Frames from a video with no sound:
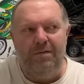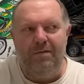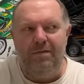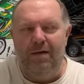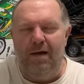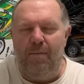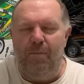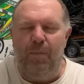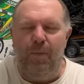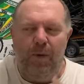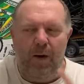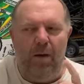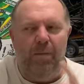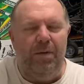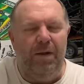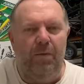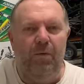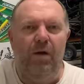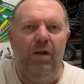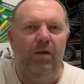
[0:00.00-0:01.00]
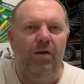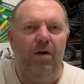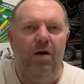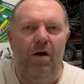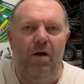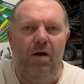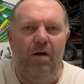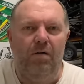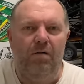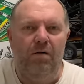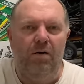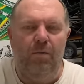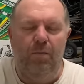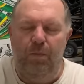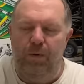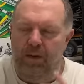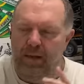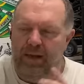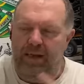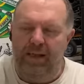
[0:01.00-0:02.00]
I probably will go
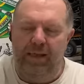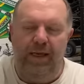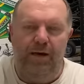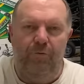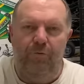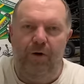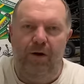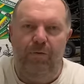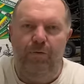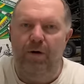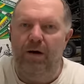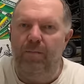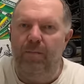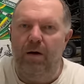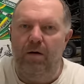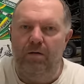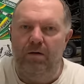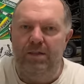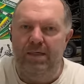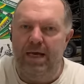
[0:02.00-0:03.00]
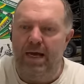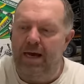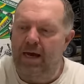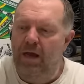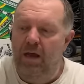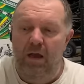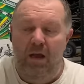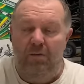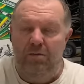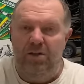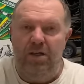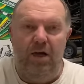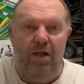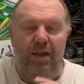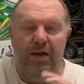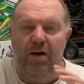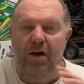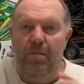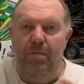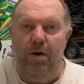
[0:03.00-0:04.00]
completely re-box art.
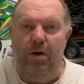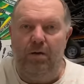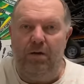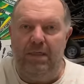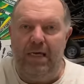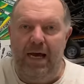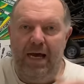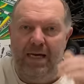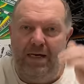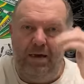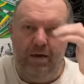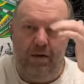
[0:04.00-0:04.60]
Certainly going box art in the